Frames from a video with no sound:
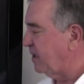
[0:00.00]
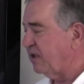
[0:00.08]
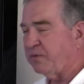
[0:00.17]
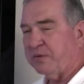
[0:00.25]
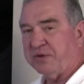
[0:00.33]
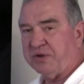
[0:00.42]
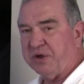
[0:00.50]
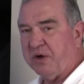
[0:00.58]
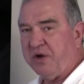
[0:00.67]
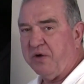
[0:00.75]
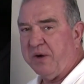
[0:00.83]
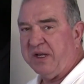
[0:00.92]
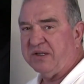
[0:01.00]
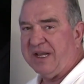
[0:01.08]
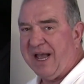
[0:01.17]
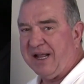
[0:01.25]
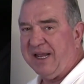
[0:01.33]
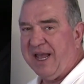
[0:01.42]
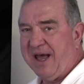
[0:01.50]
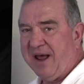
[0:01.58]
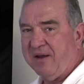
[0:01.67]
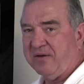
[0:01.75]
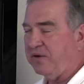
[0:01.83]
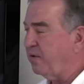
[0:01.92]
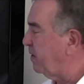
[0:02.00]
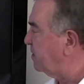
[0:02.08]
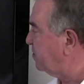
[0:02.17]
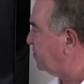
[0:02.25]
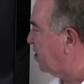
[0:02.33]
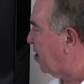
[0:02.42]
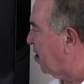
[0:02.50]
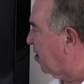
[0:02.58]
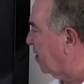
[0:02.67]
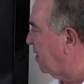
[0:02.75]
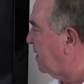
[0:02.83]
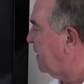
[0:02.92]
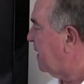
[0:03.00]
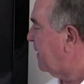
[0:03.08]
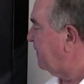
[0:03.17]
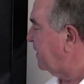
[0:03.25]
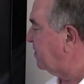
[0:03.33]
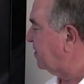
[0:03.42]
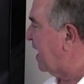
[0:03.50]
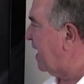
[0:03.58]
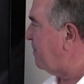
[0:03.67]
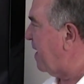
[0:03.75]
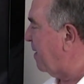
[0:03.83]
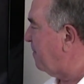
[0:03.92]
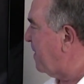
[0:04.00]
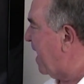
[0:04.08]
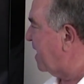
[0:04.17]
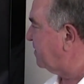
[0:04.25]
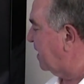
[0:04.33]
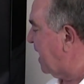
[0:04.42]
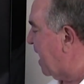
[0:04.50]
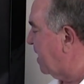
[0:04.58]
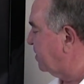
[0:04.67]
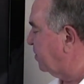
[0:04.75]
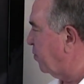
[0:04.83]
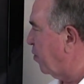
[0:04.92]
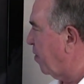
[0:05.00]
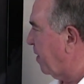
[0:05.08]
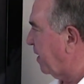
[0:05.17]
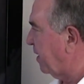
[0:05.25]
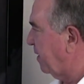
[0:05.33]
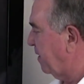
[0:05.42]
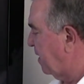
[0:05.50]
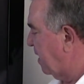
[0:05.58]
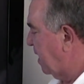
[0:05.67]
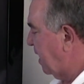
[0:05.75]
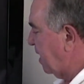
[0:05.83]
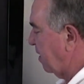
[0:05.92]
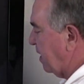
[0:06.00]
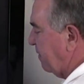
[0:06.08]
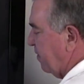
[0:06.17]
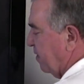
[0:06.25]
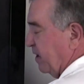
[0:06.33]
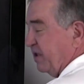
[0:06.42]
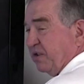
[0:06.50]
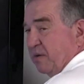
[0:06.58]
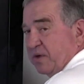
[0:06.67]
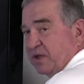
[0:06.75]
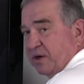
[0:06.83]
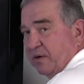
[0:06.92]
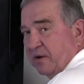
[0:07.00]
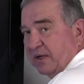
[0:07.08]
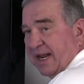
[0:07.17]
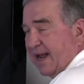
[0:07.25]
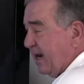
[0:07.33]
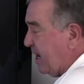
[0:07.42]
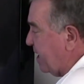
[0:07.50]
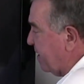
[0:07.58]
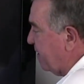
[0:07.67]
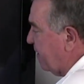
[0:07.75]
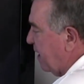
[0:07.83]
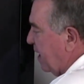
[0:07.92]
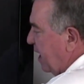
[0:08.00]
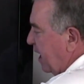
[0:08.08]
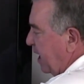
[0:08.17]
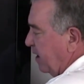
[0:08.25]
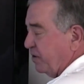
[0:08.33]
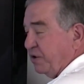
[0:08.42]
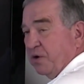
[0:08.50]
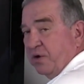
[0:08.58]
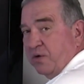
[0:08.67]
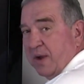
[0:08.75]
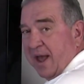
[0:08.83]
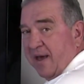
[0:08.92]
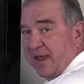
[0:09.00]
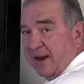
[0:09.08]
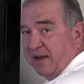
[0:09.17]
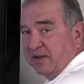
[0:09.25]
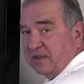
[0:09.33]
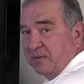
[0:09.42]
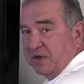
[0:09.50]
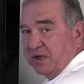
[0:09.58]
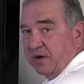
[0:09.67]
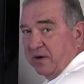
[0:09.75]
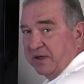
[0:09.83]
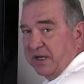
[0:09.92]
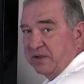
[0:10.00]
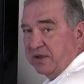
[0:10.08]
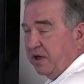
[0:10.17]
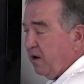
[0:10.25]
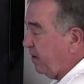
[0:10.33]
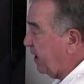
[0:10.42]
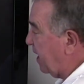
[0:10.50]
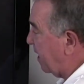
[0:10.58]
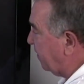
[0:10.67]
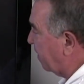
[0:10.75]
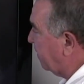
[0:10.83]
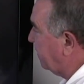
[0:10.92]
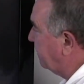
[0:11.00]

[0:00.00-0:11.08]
This will show you exactly how to install this side mount mast and how to support it. It'll give you a list of material down here. It'll show you how that list of material needs to go together.